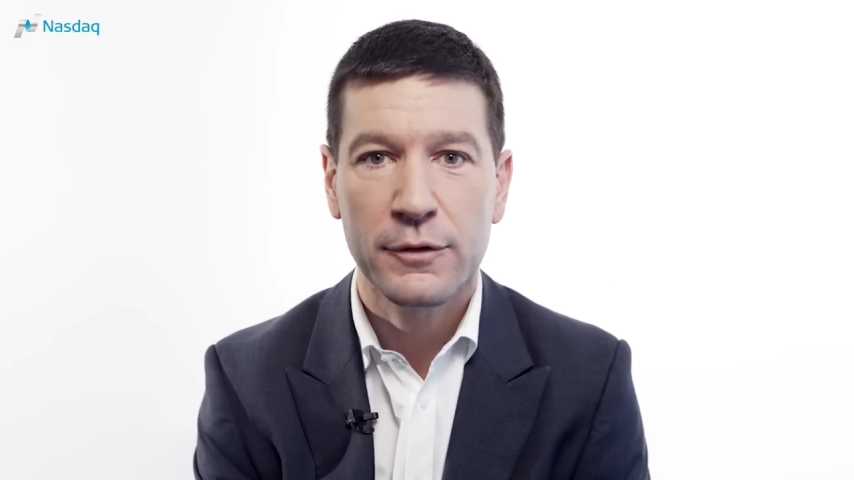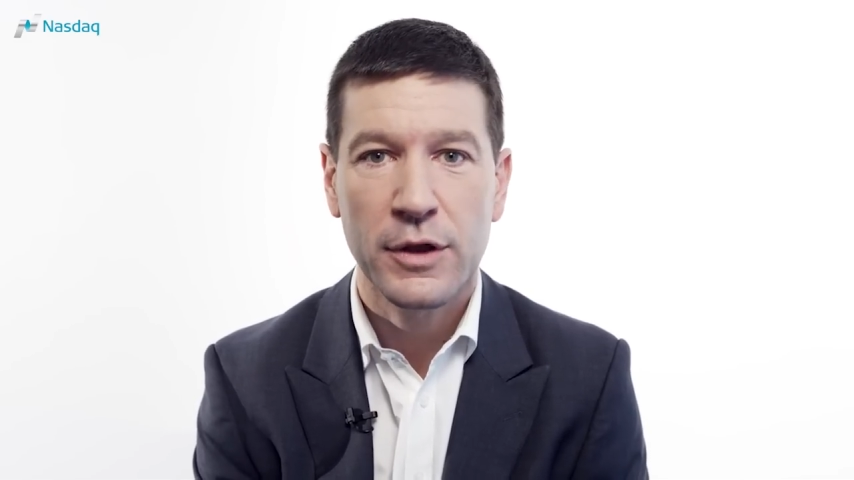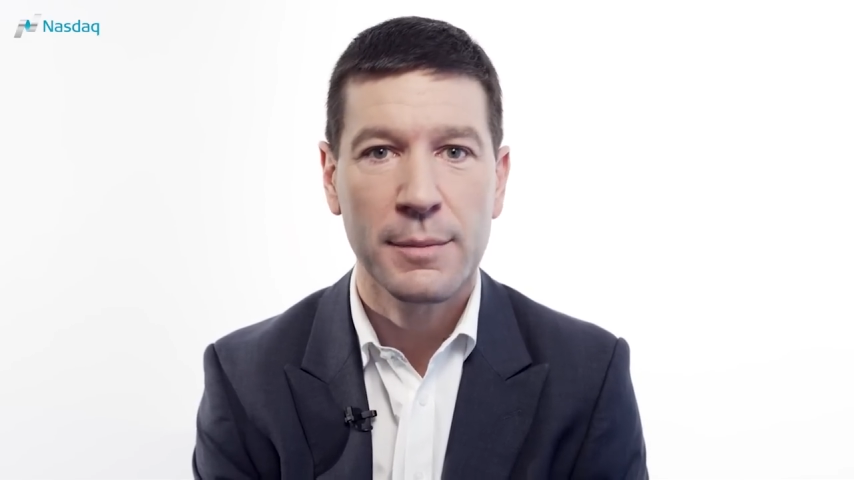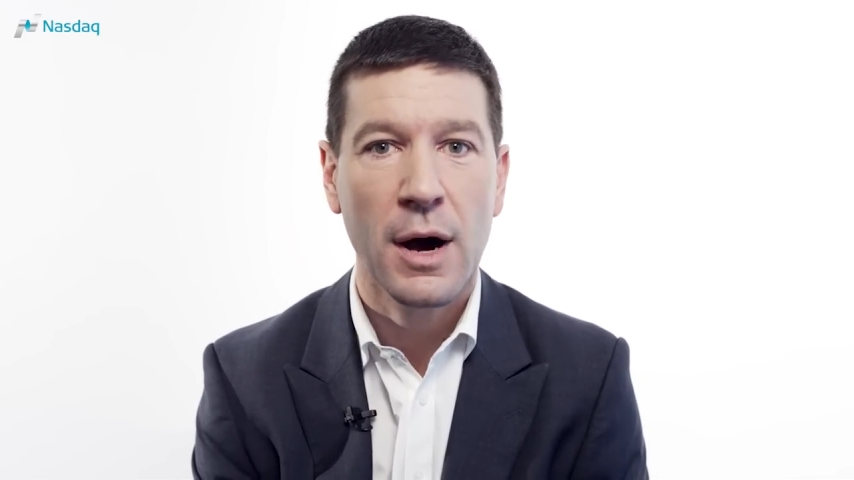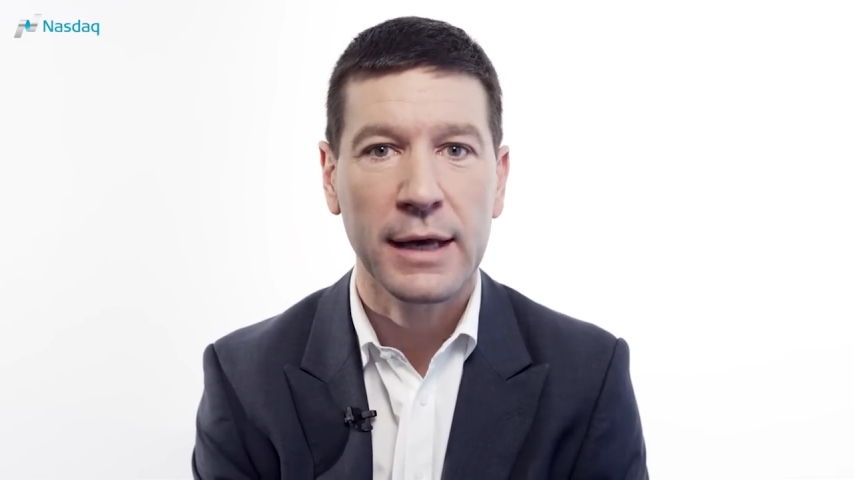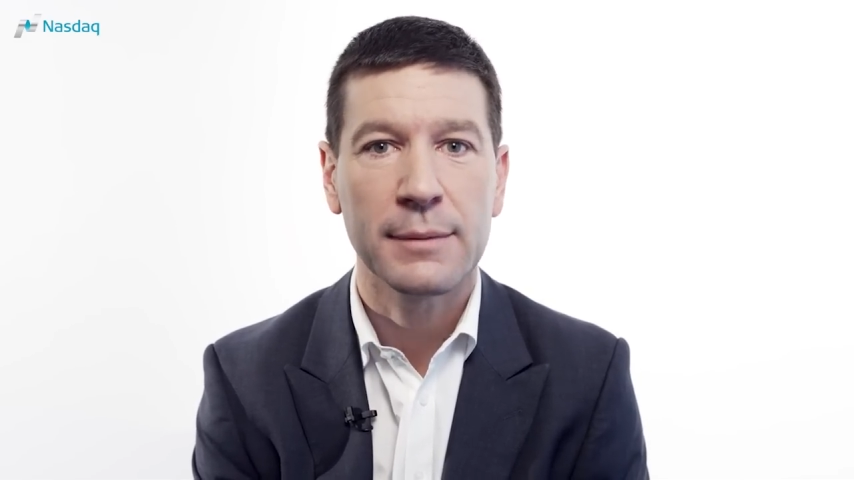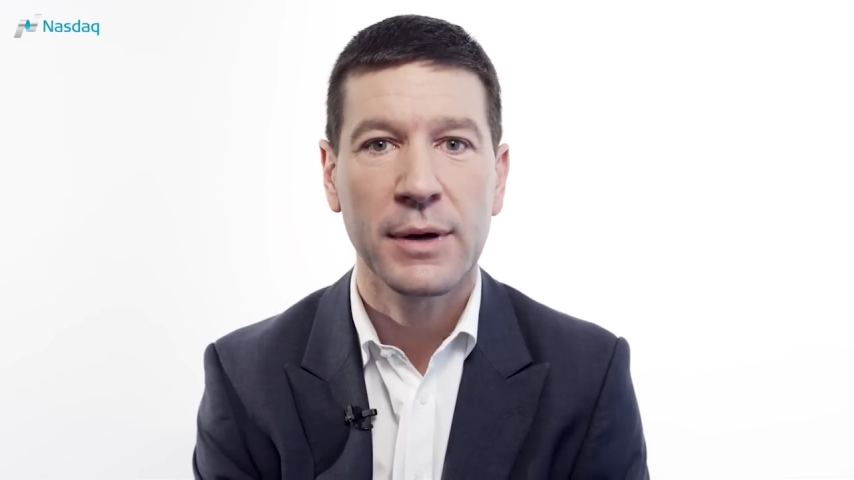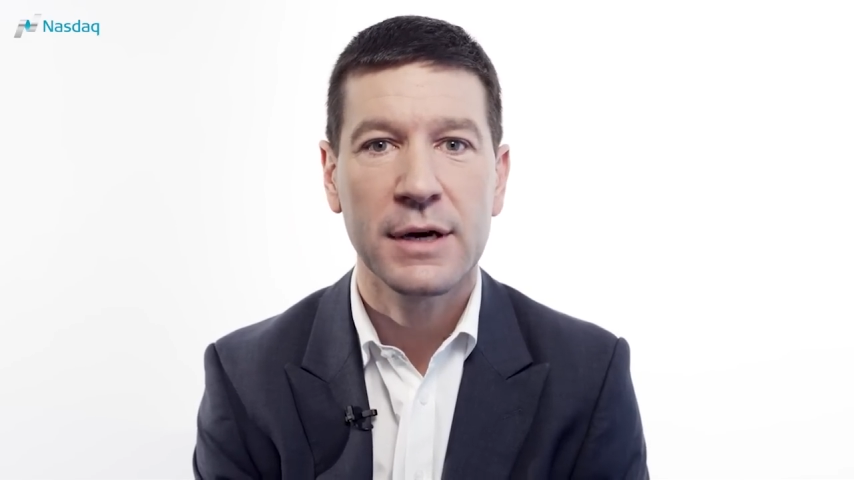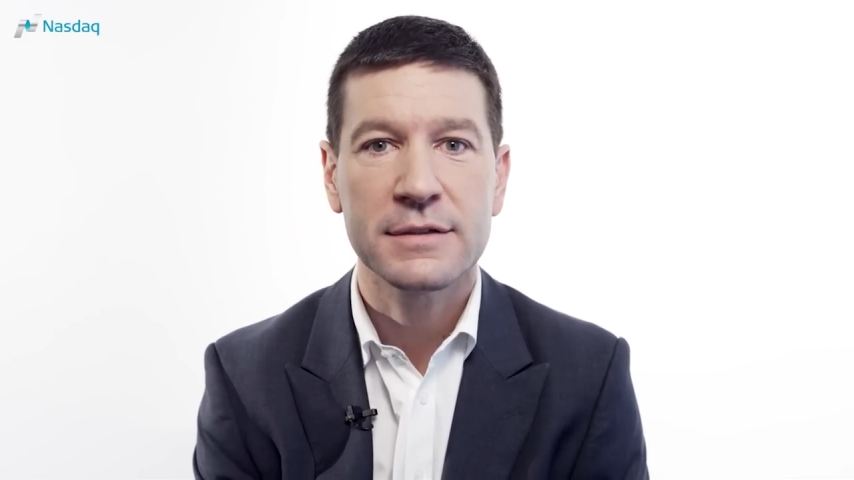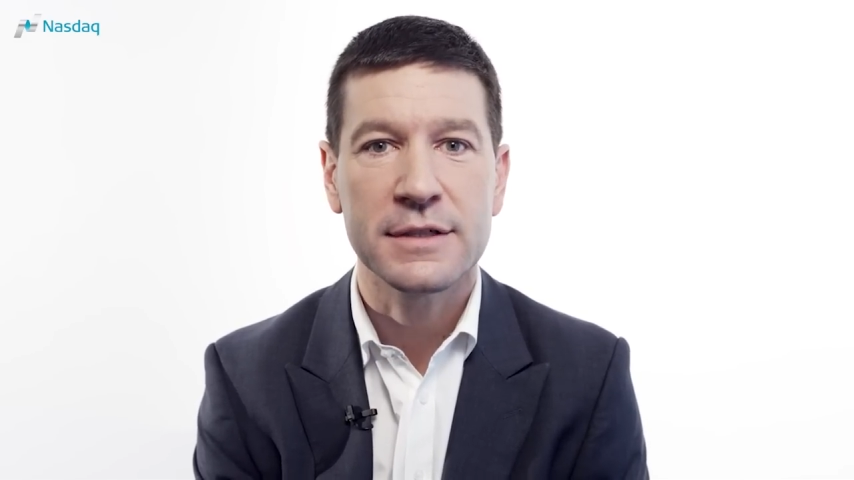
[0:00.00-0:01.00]
for the market
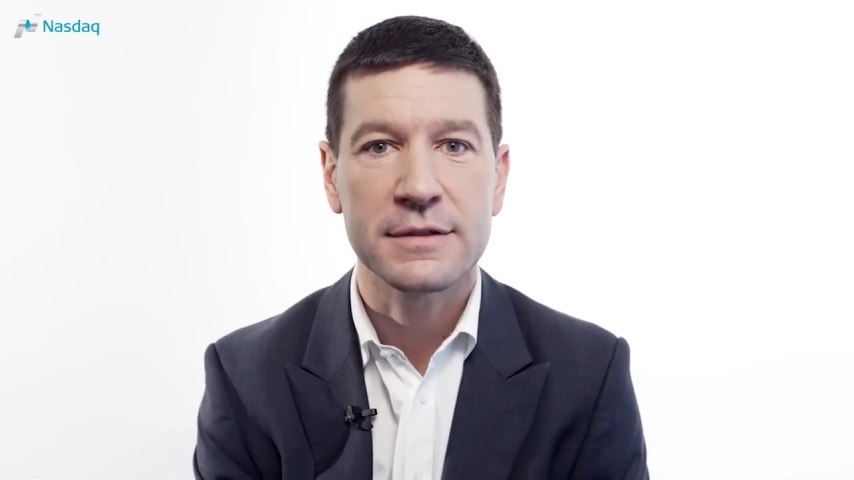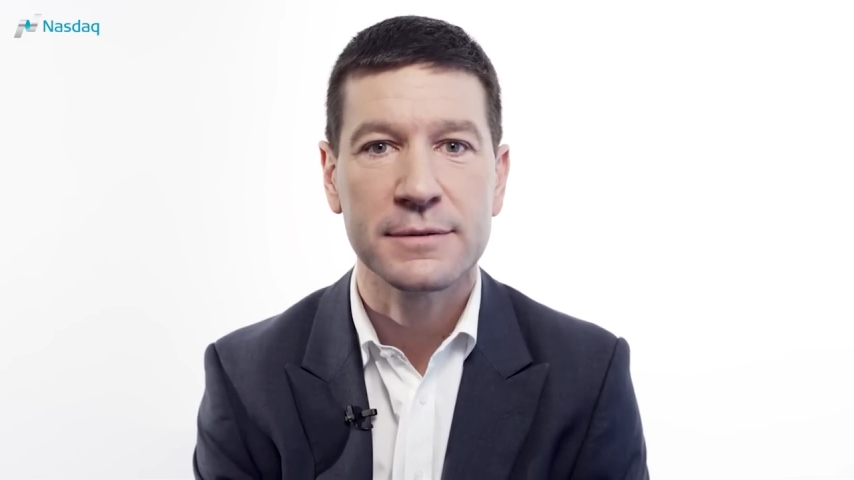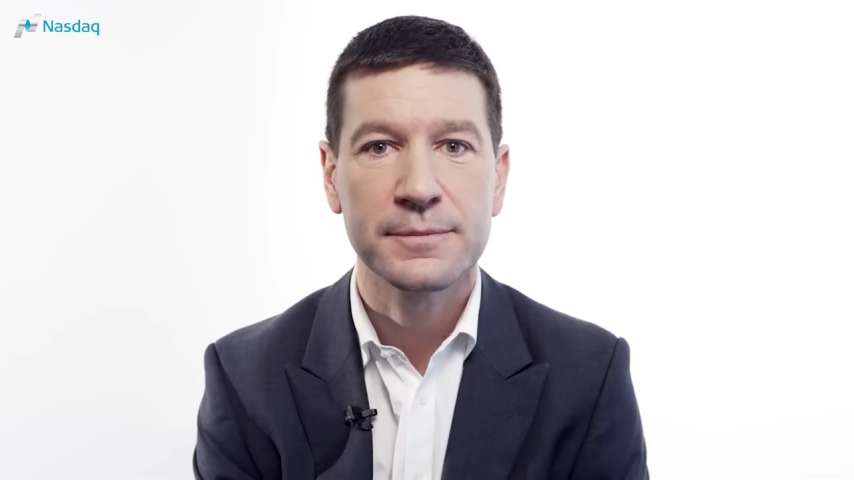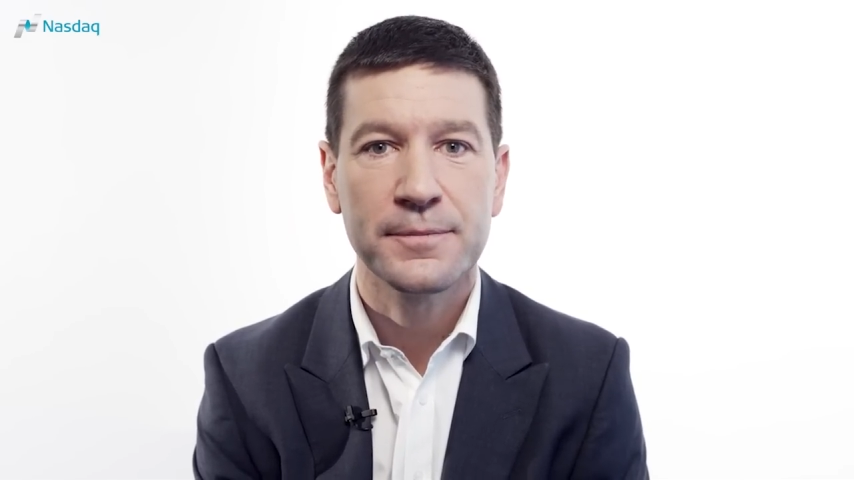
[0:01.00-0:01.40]
parties.